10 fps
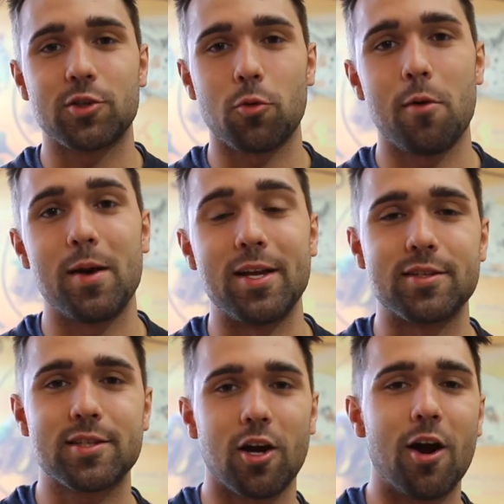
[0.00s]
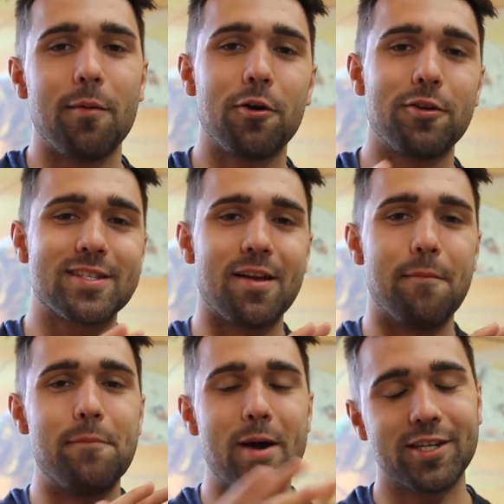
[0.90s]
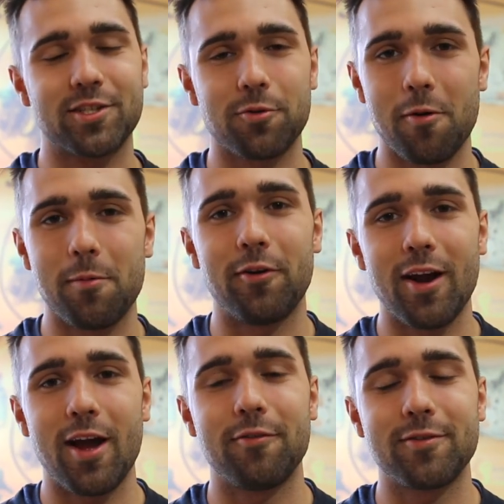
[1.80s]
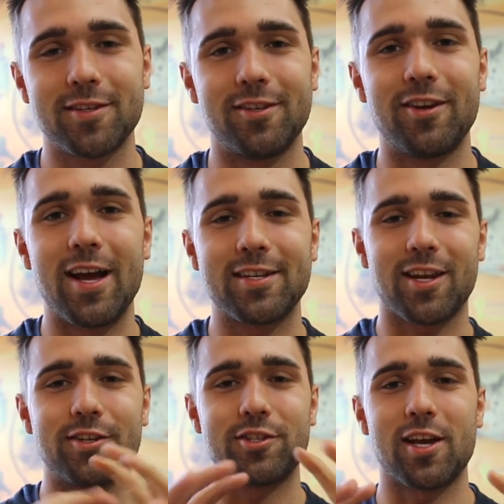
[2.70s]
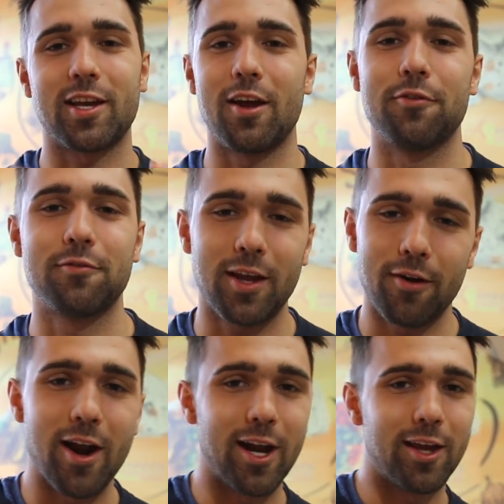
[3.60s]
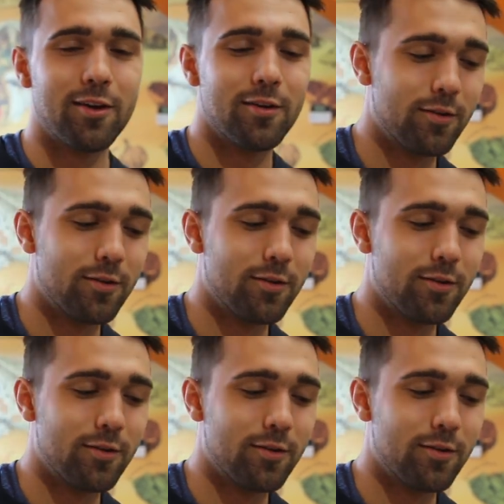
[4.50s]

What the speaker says: Shawarma in Scarborough. This is the best shawarma around. You guys gotta check it out. Get ready.